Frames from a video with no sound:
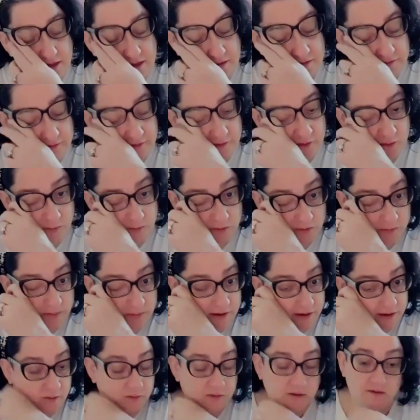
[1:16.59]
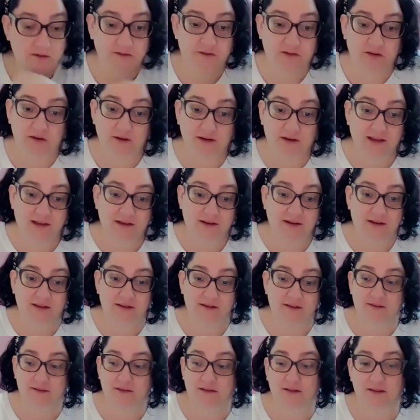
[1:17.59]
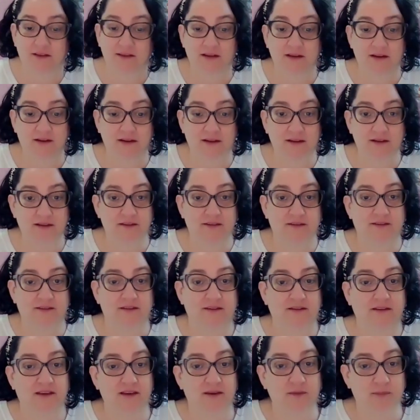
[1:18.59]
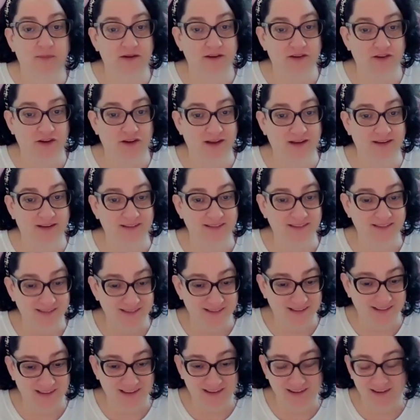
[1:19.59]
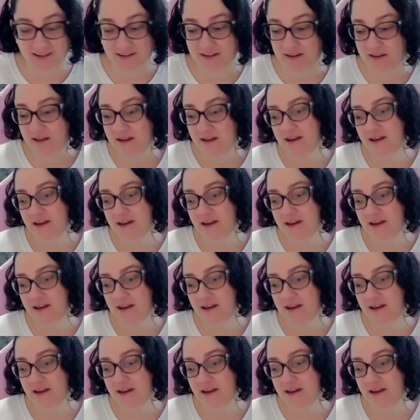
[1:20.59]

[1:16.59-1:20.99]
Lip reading: superpower for neatness, cleanness, and keeping your hands clean.